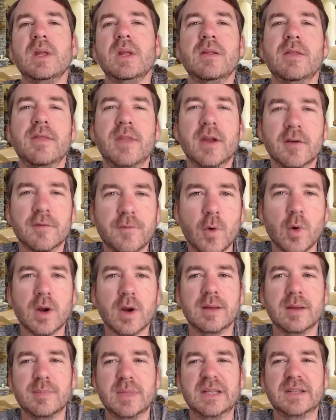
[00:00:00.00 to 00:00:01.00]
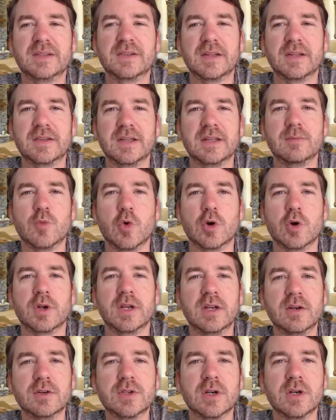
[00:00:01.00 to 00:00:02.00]
Therefore, it means they see more
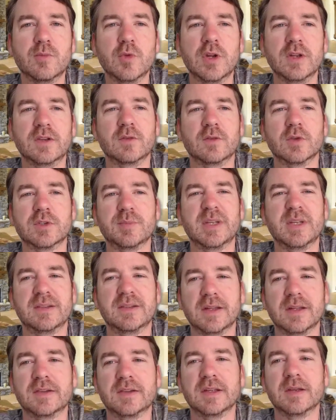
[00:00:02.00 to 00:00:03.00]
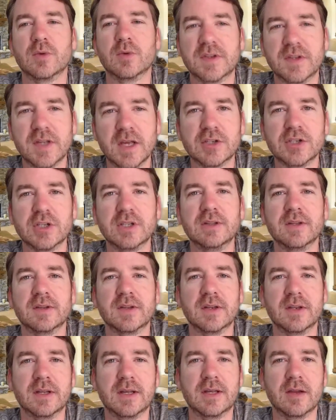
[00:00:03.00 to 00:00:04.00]
near-term risk, which means they see recession. This
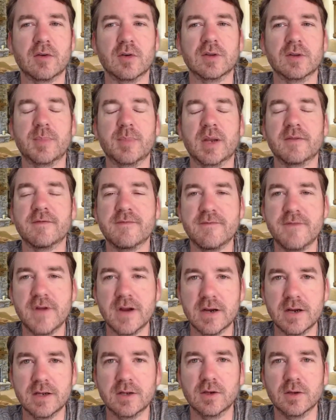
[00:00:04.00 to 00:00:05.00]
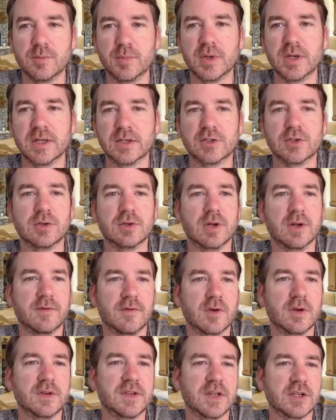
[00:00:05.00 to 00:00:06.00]
indicator has been a very good predictor of
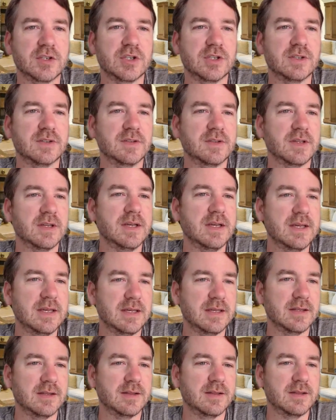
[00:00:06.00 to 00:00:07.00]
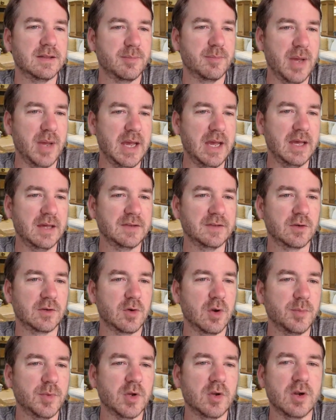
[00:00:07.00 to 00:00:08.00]
recessions in the past. The
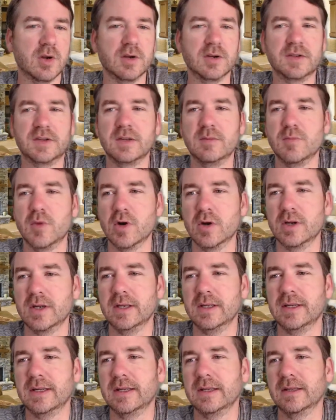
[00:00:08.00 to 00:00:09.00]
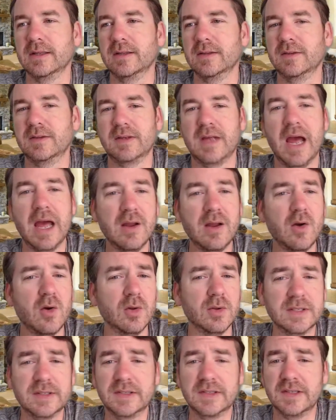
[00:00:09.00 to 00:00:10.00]
cryptocurrency market is kind of
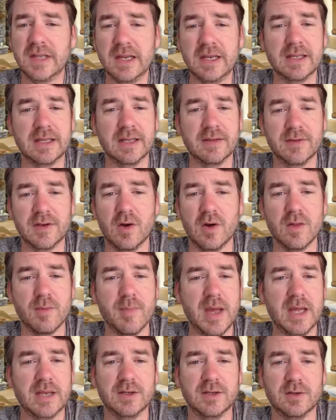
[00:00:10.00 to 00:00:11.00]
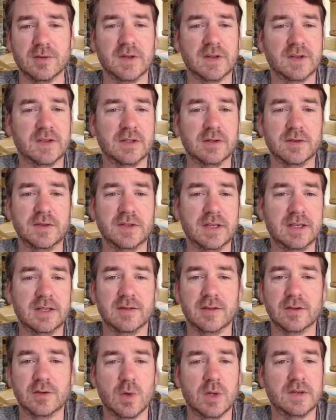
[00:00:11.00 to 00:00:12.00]
holding steady given all the bad news. It's still sitting in
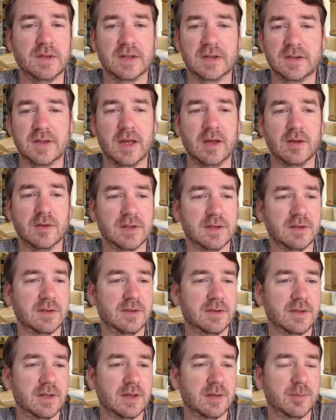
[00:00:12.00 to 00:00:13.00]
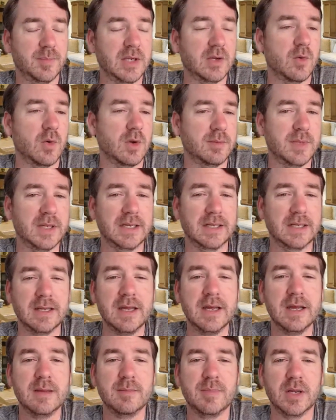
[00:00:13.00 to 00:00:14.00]
the 26,000s, Bitcoin, meaning
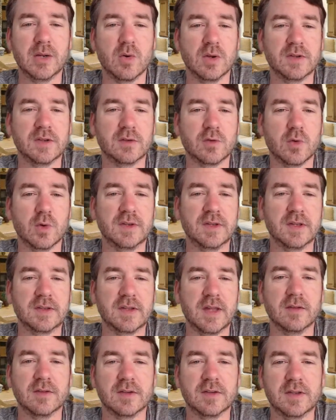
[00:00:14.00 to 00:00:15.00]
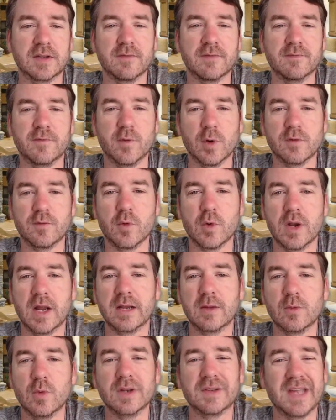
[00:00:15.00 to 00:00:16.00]
Bitcoin's at
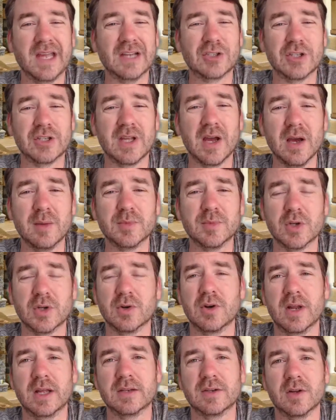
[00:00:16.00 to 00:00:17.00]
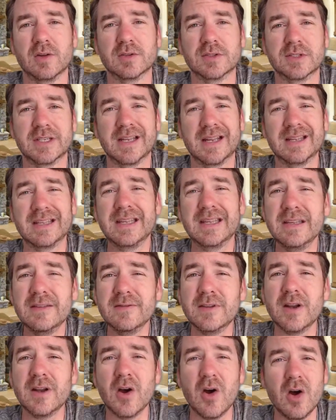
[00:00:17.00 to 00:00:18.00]
26,744.91. It's actually up $208 today,
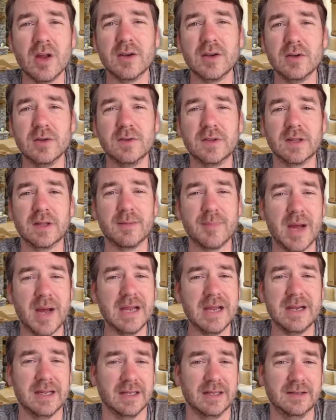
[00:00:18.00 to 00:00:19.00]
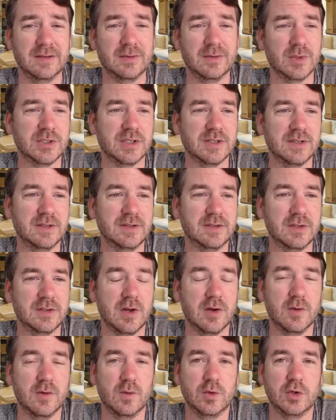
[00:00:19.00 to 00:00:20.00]
even on news of the Binance, which is,
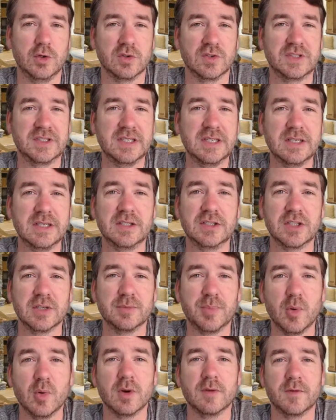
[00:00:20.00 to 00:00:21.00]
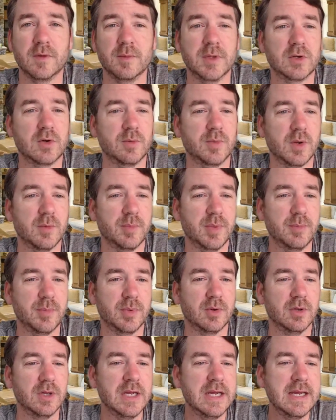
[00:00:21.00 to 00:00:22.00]
you're seeing support from the crypto
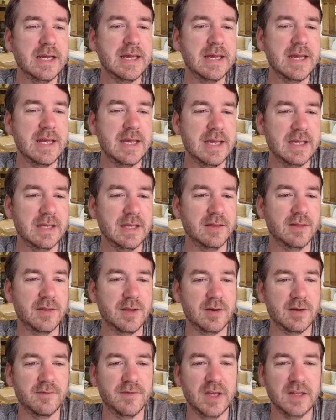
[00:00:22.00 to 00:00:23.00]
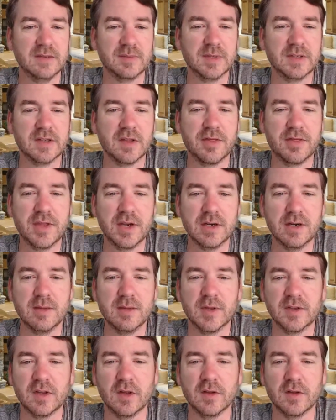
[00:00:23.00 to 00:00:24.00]
people in their investments. Ethereum
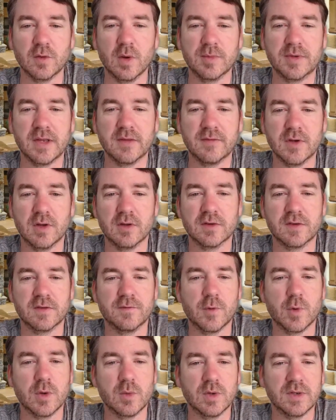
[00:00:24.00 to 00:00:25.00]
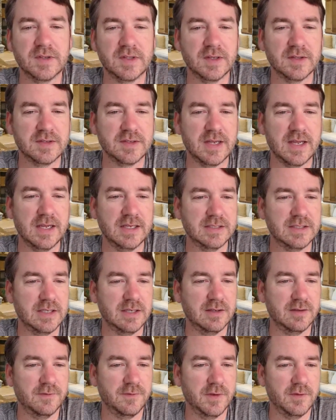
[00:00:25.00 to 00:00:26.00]
is also up $7.41 to
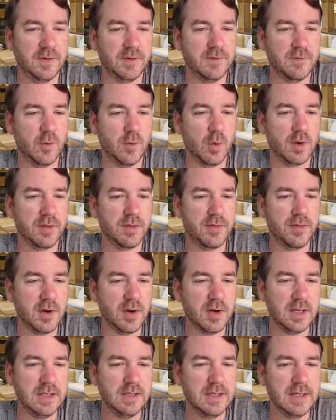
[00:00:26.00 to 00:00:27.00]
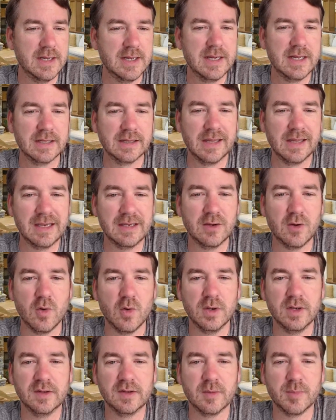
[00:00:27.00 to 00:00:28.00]
1854.30.
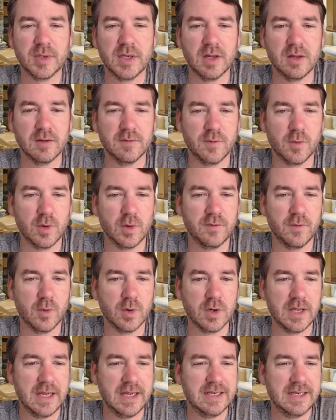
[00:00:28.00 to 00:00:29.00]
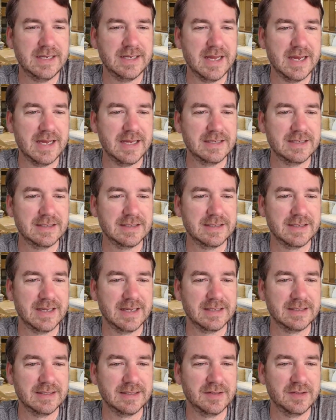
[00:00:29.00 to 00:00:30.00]
Litecoin is up $1.44 to
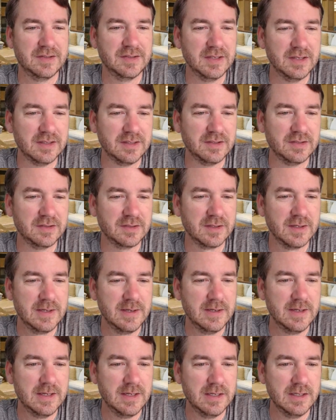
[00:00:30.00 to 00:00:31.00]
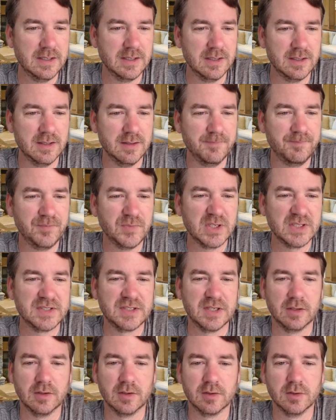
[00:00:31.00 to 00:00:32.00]
89.96. Stellar